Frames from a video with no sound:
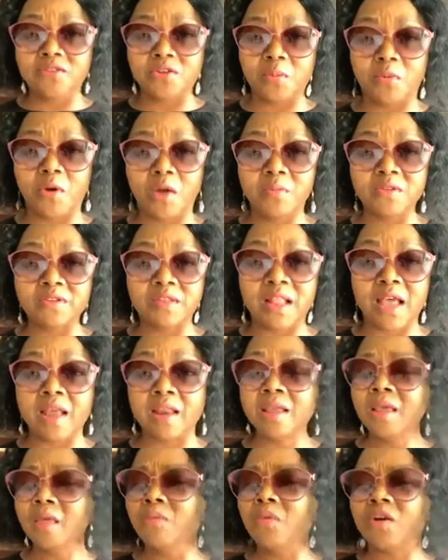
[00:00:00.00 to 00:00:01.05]
over into the promised
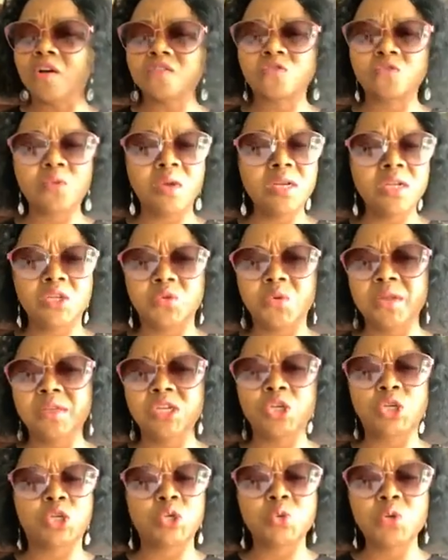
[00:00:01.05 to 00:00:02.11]
land, because
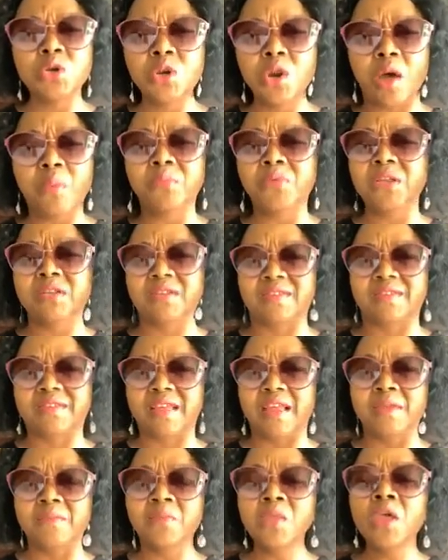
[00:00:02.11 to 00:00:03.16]
2020 should not be the
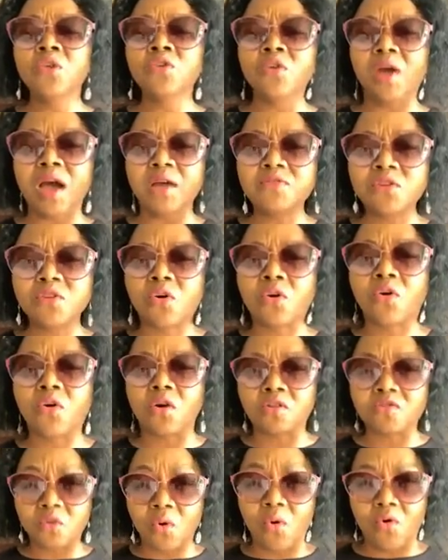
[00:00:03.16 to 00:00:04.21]
same. You have to
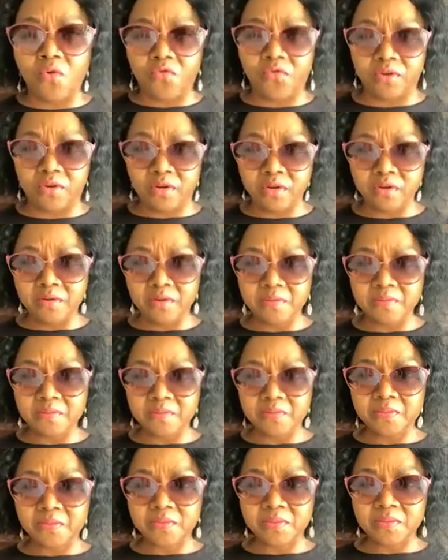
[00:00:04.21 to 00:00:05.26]
cross over
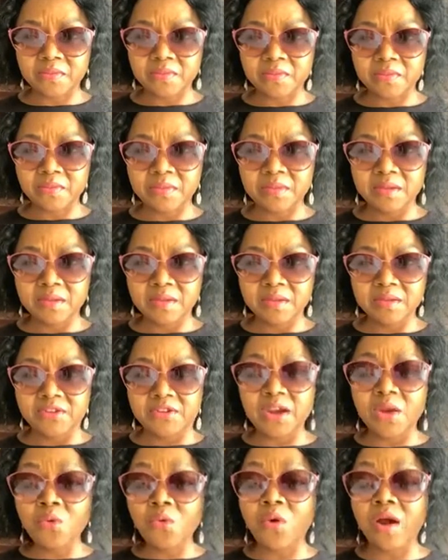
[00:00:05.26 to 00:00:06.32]

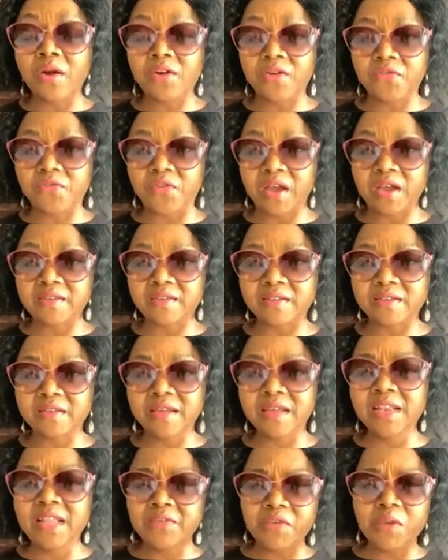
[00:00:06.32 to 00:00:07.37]
January
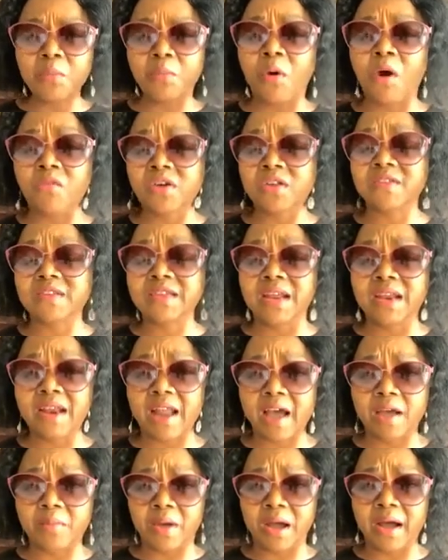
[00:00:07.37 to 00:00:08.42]
1st, leaving poverty
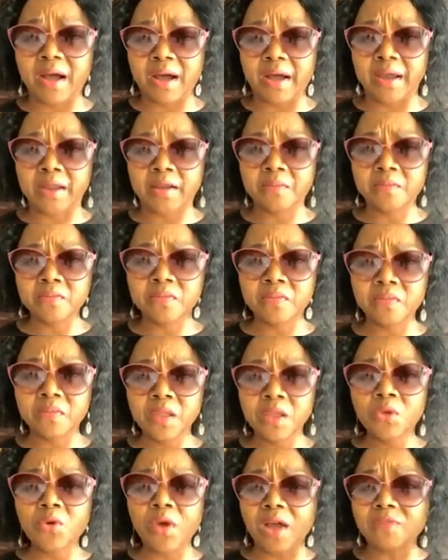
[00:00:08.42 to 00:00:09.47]
and lack behind.
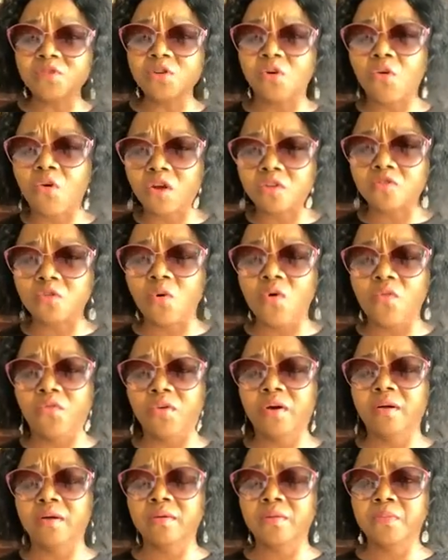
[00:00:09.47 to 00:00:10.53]
You have to cross
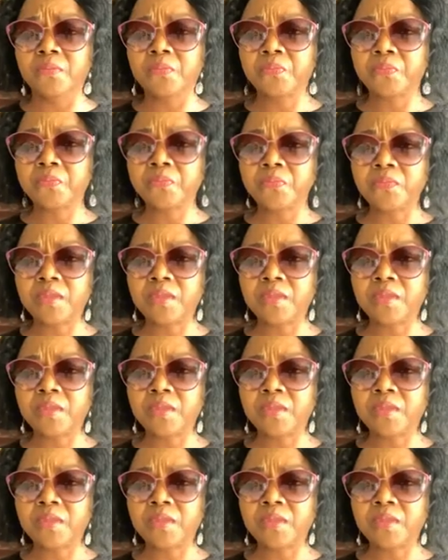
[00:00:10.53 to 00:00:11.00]
over